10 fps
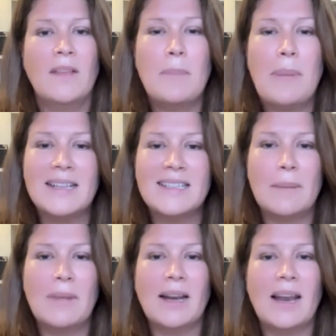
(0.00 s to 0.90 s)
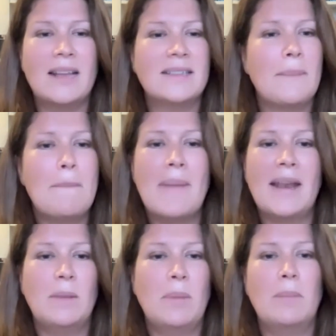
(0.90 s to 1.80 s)
The pandemic led to
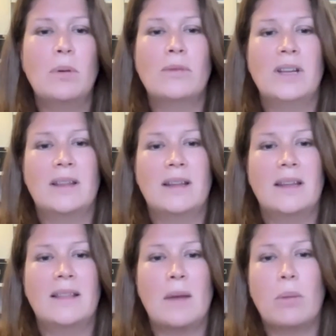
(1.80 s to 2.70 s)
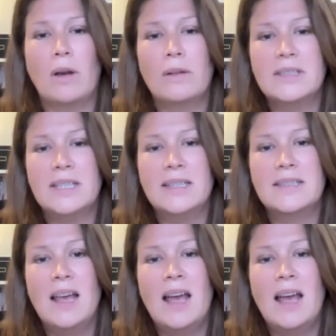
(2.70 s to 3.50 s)
many people rethinking their priorities